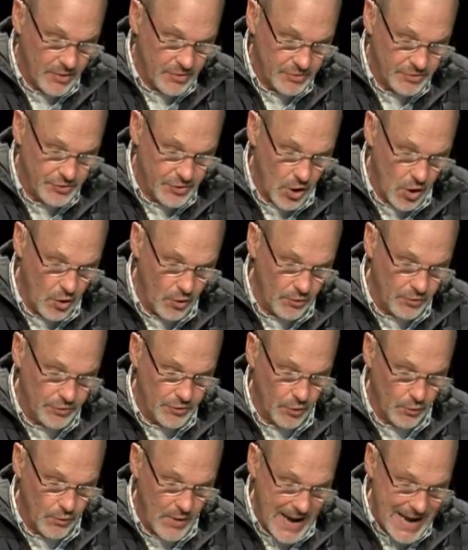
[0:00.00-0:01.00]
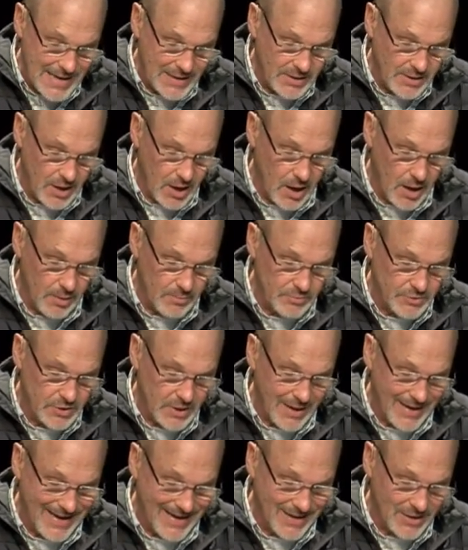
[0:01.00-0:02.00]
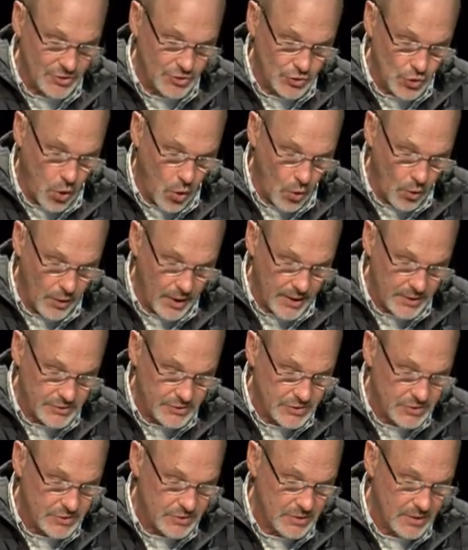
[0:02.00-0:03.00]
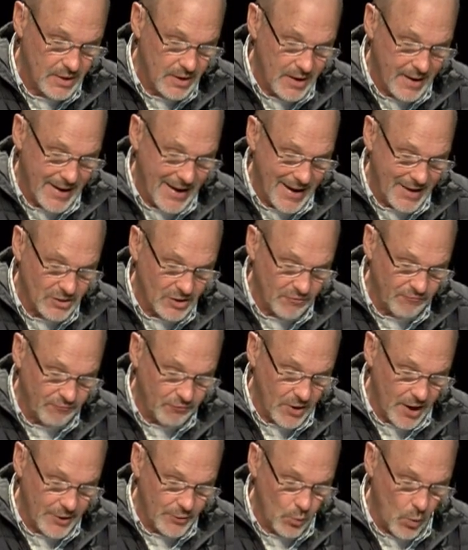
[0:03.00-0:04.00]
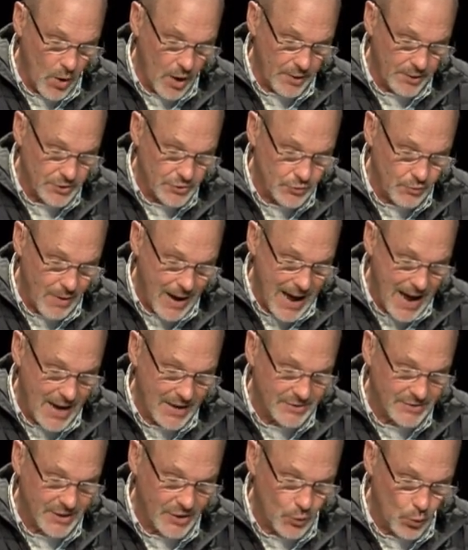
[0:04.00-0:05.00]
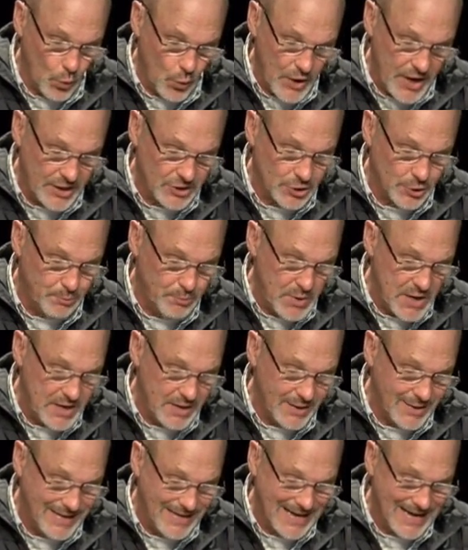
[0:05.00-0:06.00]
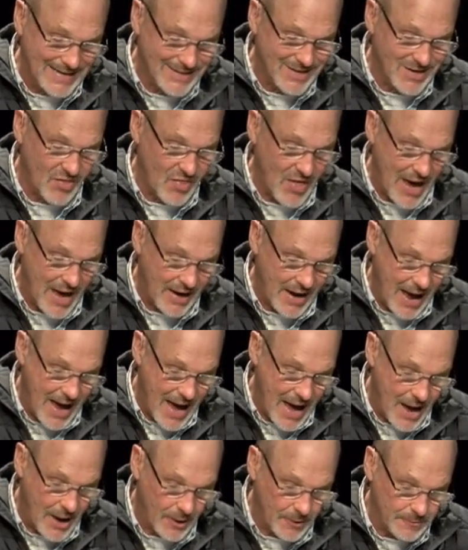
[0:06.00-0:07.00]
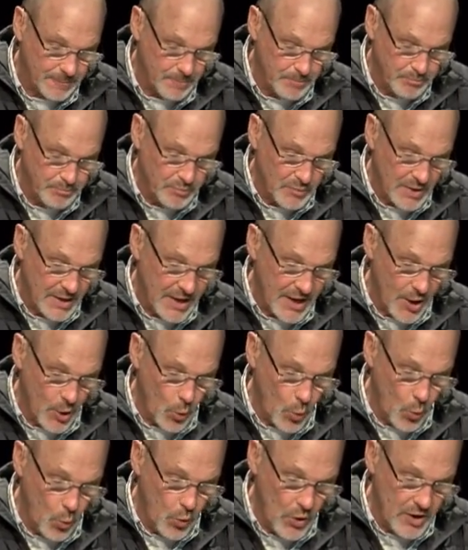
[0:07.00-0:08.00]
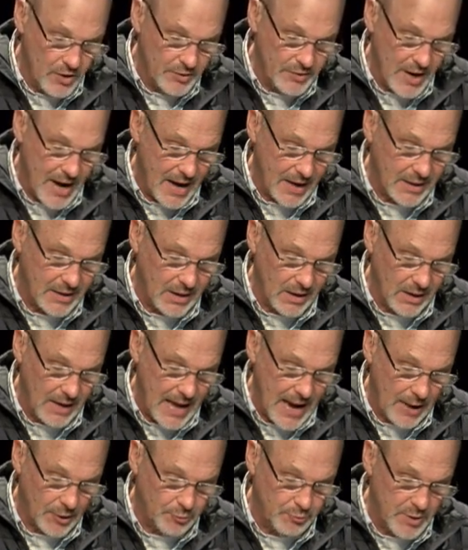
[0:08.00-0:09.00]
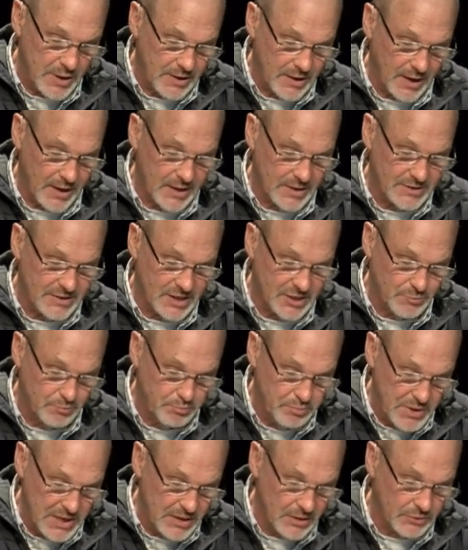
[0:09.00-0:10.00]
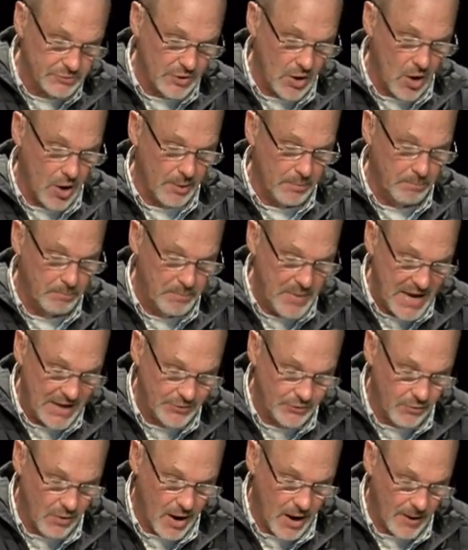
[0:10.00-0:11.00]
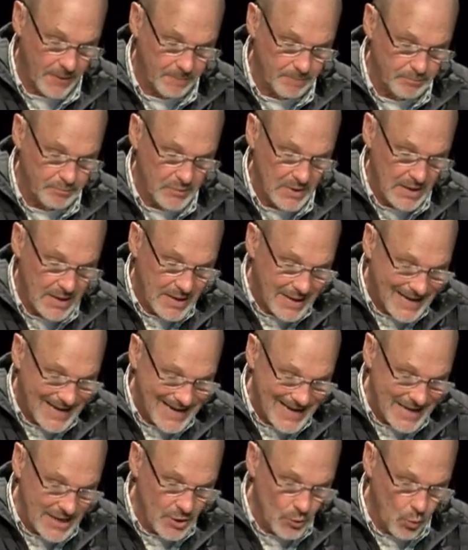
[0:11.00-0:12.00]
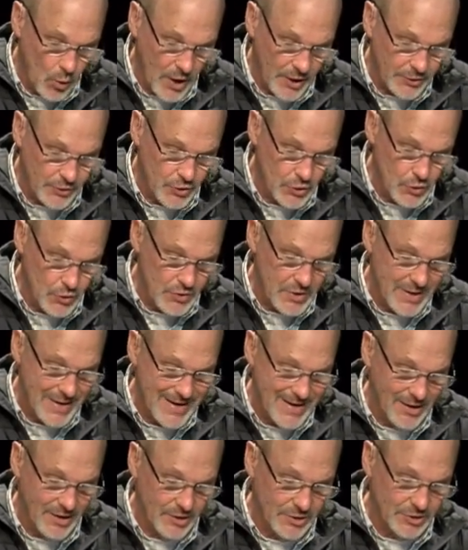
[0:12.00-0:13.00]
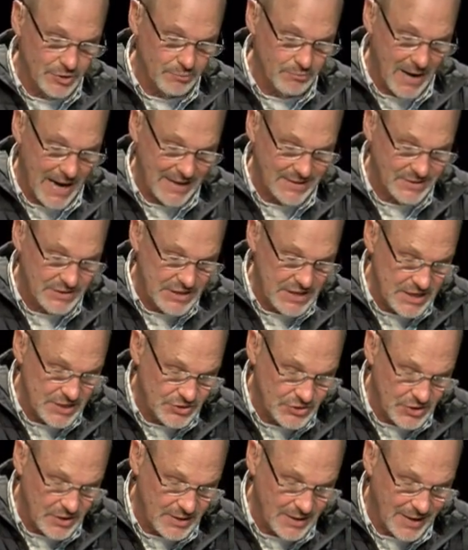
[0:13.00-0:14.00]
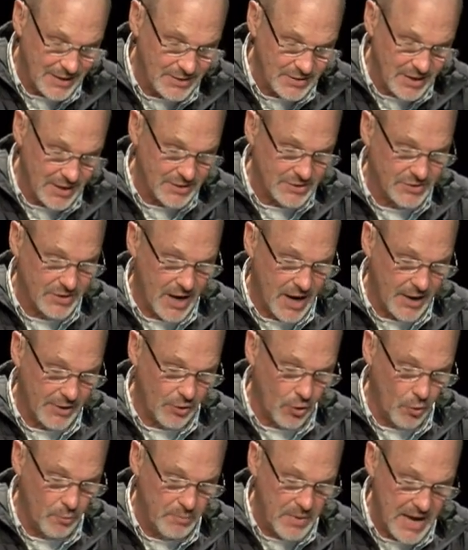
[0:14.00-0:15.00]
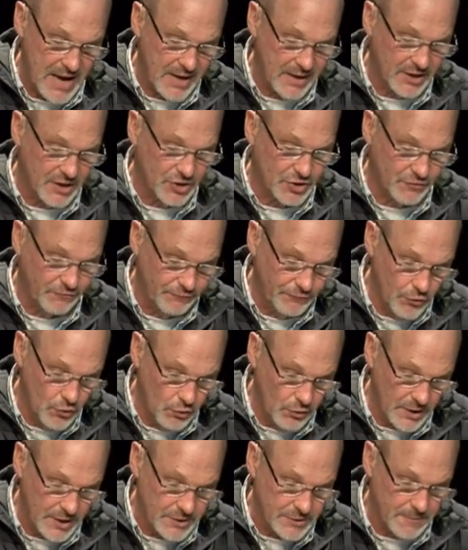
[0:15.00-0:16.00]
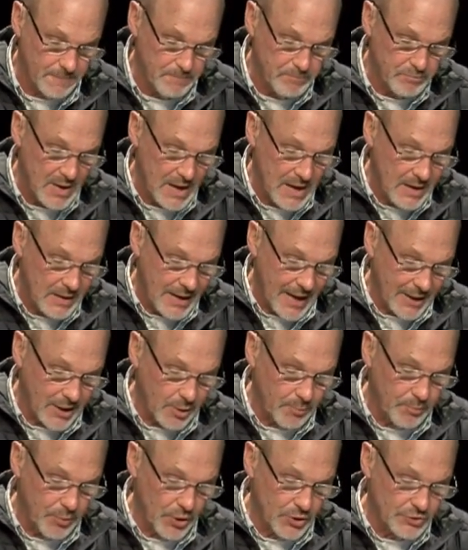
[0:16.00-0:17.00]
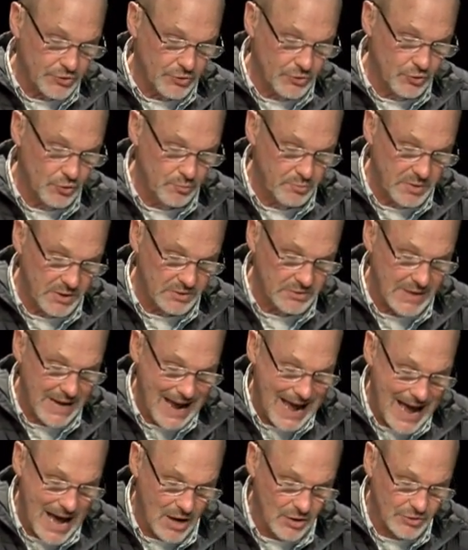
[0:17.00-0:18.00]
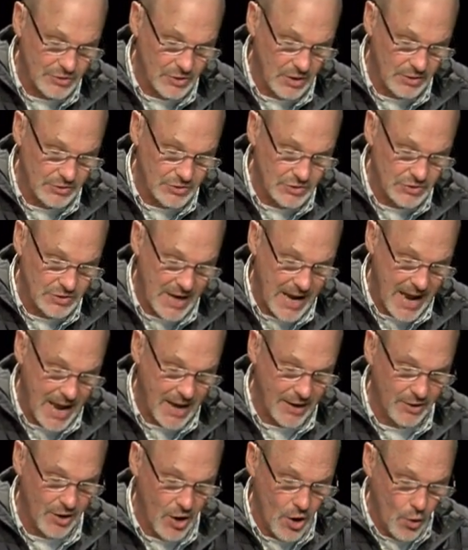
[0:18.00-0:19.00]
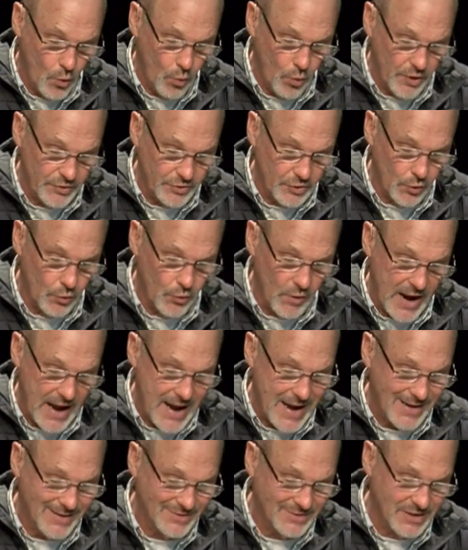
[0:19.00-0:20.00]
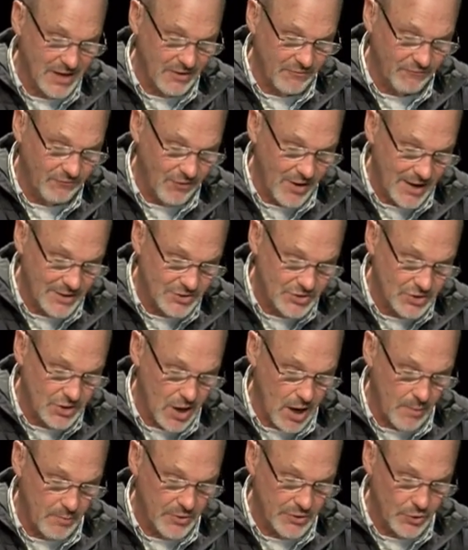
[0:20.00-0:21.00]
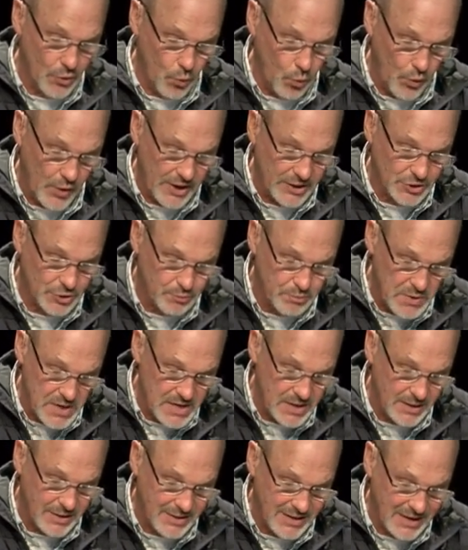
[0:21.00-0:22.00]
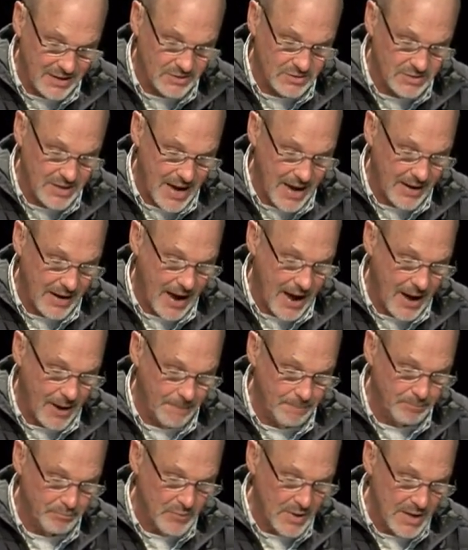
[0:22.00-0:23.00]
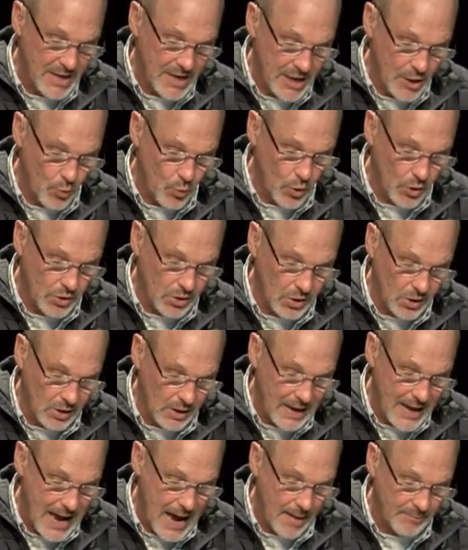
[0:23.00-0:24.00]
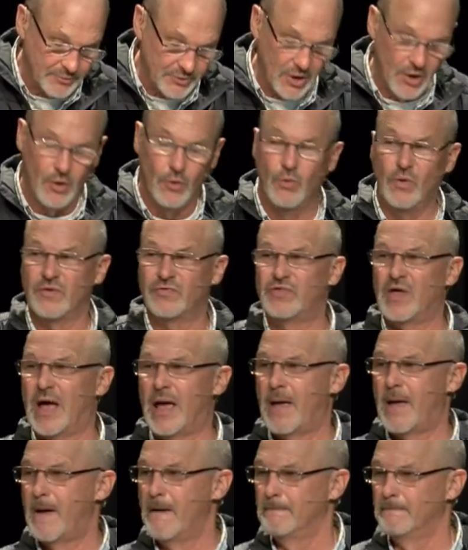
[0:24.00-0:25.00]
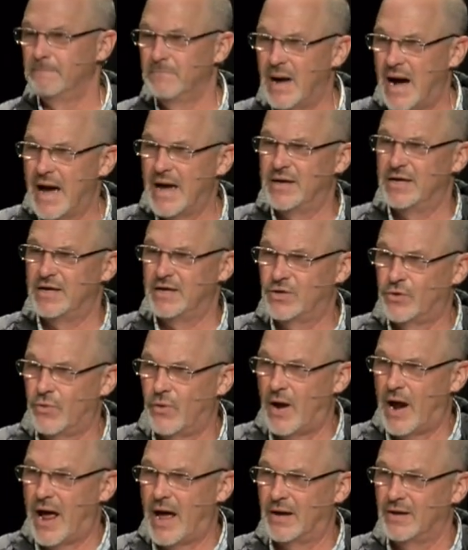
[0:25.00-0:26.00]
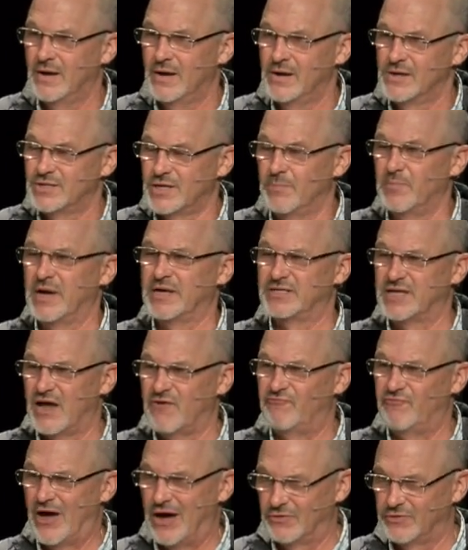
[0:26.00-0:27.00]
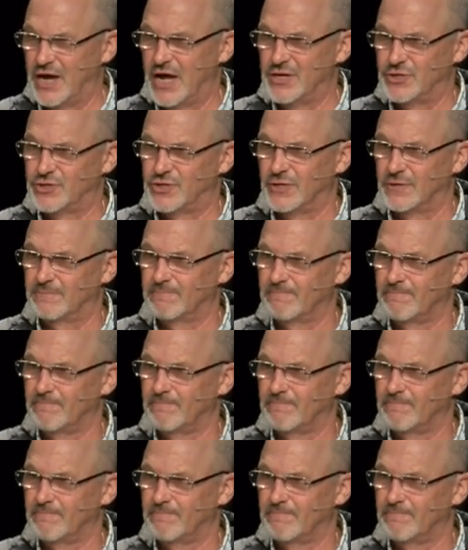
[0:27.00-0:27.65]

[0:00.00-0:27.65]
Though the rain comes in torrents and the floodwaters rise and winds beat against that house, it will not collapse because it is built on bedrock. Anyone who hears my teaching and does not obey it is foolish, like a person who builds a house on sand. When the rains and floods come and the winds beat against that house, it will collapse with a mighty crash. Somebody say foundation.